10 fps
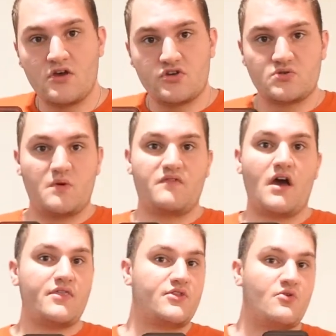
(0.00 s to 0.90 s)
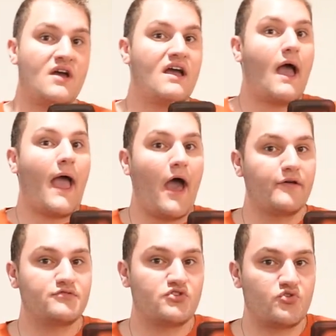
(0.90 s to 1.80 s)
So we've gone through how
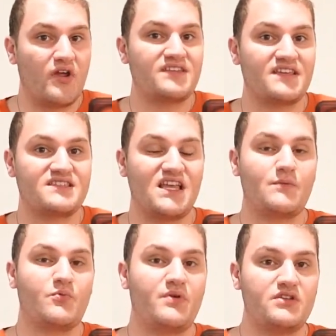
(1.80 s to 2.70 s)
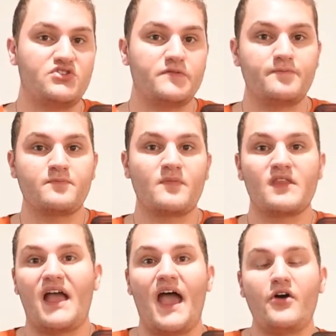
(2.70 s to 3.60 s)
to create a stable pitch,
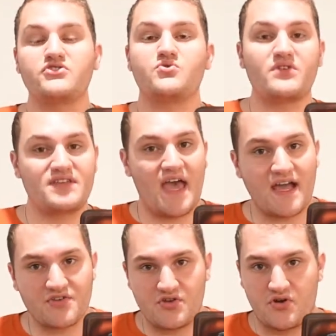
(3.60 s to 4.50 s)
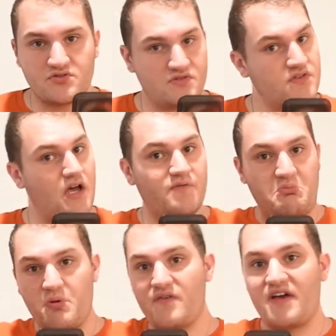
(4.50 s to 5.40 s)
how to attack the note, come
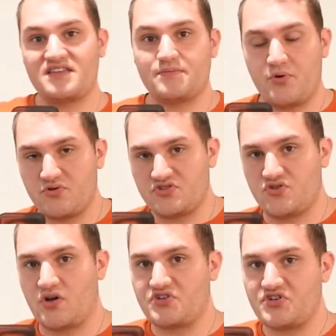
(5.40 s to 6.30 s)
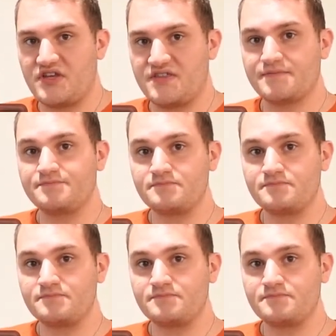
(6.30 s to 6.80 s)
from above as opposed to underneath.